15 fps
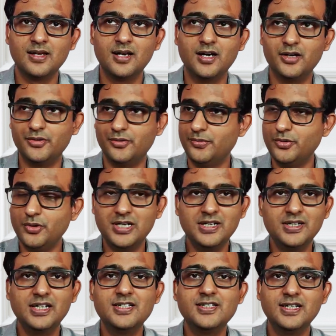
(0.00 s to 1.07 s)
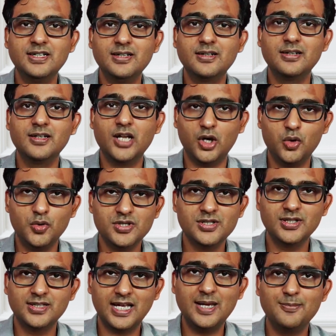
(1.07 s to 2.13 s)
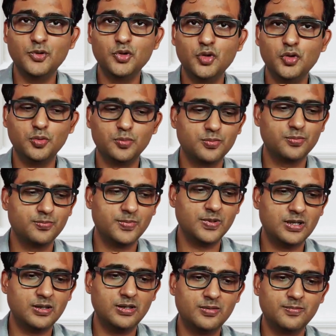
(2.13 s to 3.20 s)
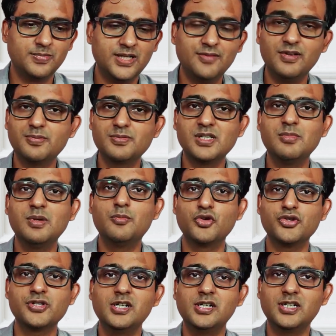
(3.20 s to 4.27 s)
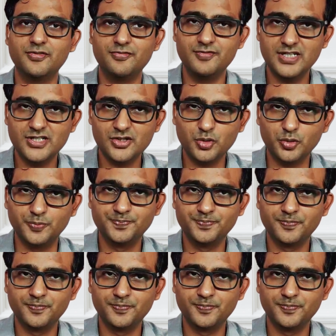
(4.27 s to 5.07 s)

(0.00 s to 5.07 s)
Uh, you are intelligent. Now is the time to uh, develop some emotional toughness too.